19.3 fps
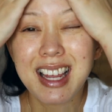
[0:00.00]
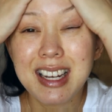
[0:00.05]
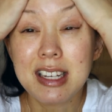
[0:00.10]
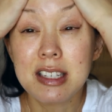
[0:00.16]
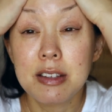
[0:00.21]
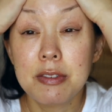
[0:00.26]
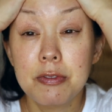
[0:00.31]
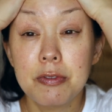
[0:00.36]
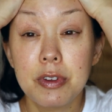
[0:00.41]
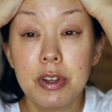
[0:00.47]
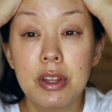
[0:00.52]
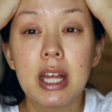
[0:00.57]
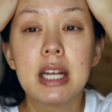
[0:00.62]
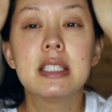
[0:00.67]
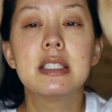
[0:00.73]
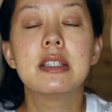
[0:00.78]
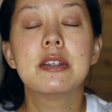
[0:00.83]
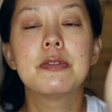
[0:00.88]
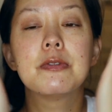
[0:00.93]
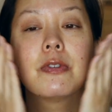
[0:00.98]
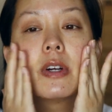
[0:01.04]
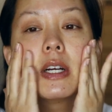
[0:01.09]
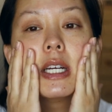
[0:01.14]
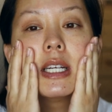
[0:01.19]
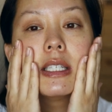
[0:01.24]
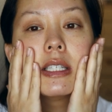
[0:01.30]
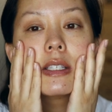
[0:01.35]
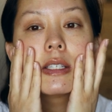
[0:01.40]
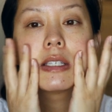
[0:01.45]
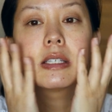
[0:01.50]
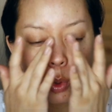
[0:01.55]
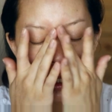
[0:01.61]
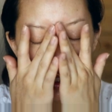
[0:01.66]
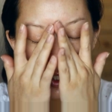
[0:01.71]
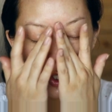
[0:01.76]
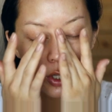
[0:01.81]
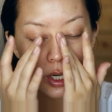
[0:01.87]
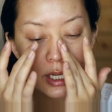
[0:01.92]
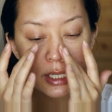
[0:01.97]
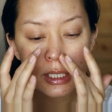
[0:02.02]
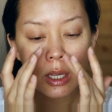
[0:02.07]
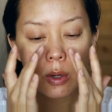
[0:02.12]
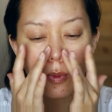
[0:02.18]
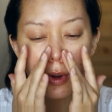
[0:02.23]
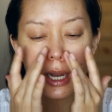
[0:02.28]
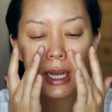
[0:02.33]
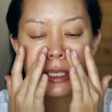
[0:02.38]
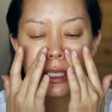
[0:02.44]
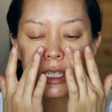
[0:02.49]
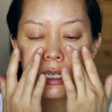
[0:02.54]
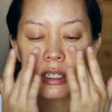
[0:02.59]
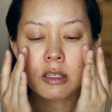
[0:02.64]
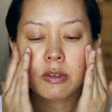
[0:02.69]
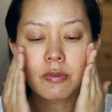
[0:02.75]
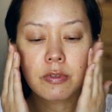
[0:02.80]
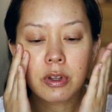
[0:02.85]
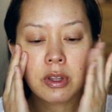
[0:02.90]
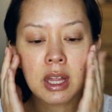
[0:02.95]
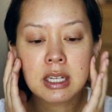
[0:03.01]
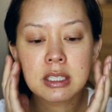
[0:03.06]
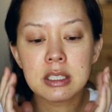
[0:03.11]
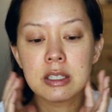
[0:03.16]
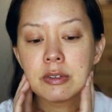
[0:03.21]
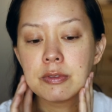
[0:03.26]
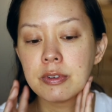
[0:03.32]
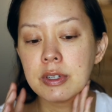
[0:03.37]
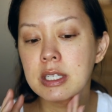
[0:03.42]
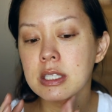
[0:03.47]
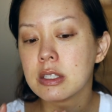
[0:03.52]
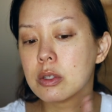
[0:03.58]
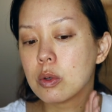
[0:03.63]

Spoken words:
it doesn't feel that different. Moisturizing-wise, it doesn't feel that different.